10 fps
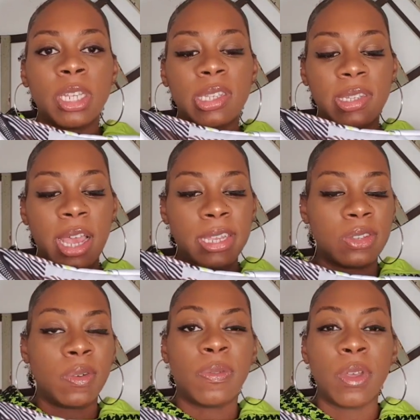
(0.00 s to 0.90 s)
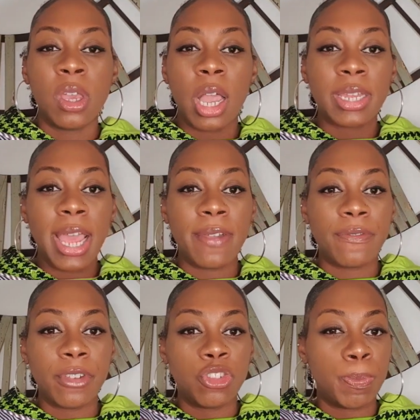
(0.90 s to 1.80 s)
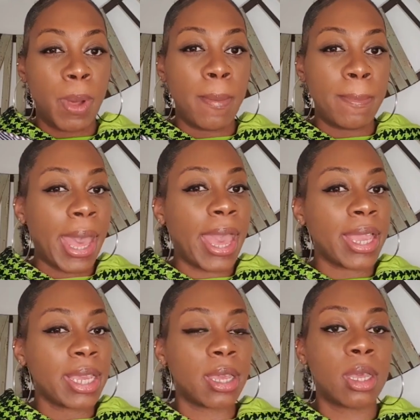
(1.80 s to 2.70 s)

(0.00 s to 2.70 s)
the size of an average bum bag.